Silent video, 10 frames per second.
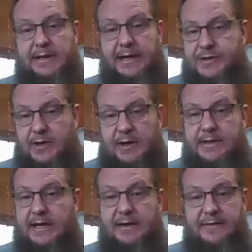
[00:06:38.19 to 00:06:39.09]
HR
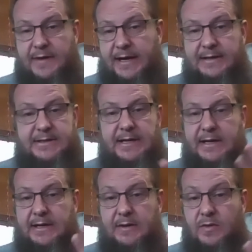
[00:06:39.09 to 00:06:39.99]
data, finance
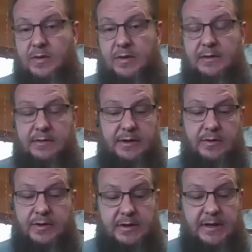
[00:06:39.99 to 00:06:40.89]
data, or
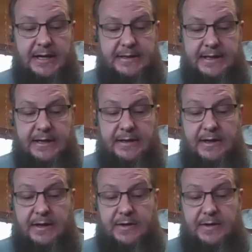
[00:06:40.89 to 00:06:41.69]
your client data,